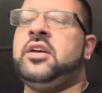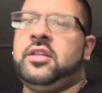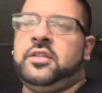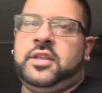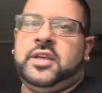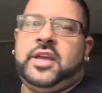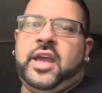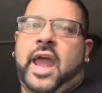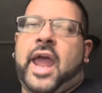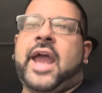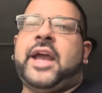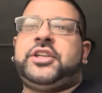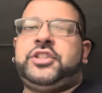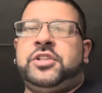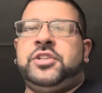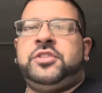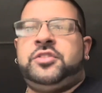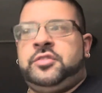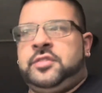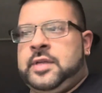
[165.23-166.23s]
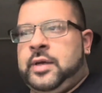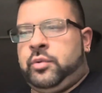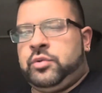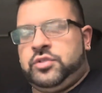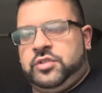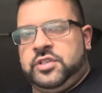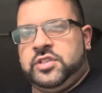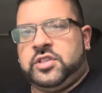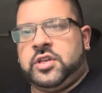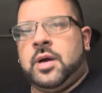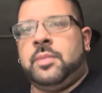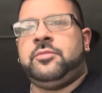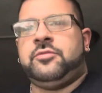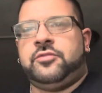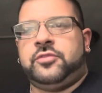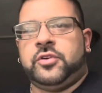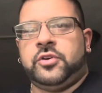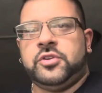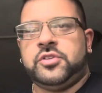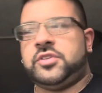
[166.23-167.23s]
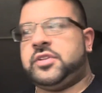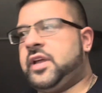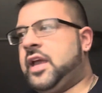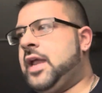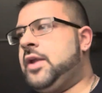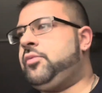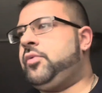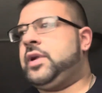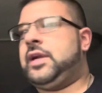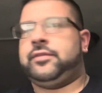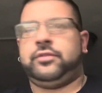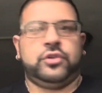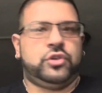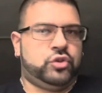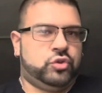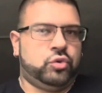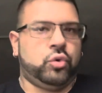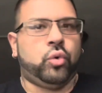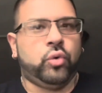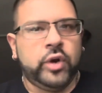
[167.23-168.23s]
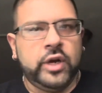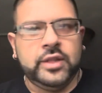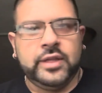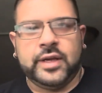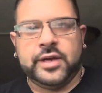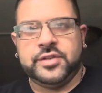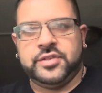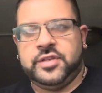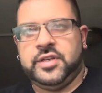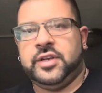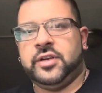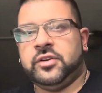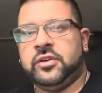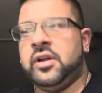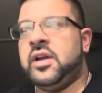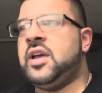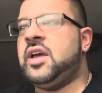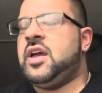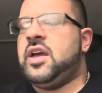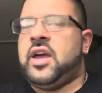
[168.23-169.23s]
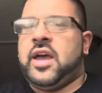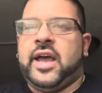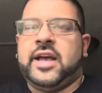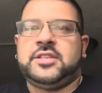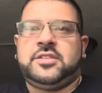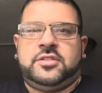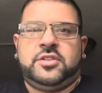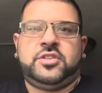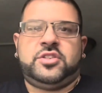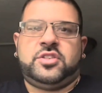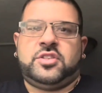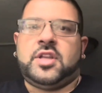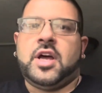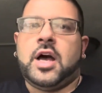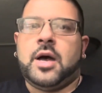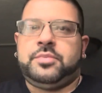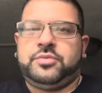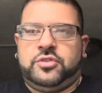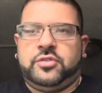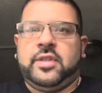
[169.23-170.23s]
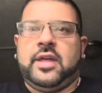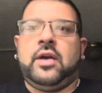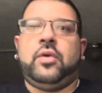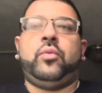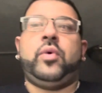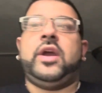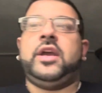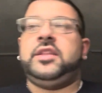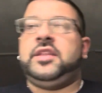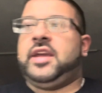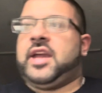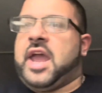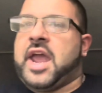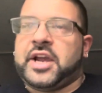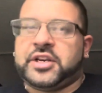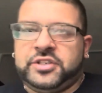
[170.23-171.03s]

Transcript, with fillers: The action sequences come first, and whatever story that is here has to stop so that way these